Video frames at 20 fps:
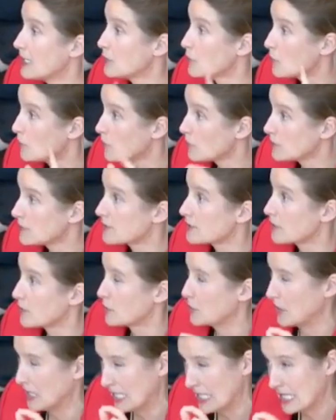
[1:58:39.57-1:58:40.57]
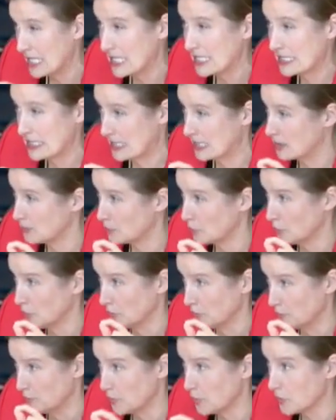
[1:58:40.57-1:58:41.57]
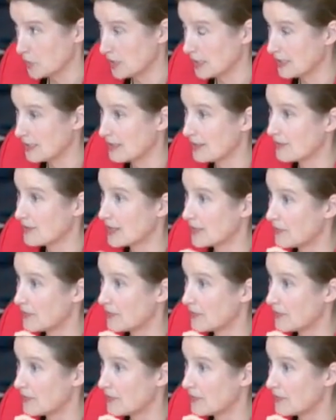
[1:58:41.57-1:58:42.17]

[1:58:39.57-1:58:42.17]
And also, and lastly and more importantly,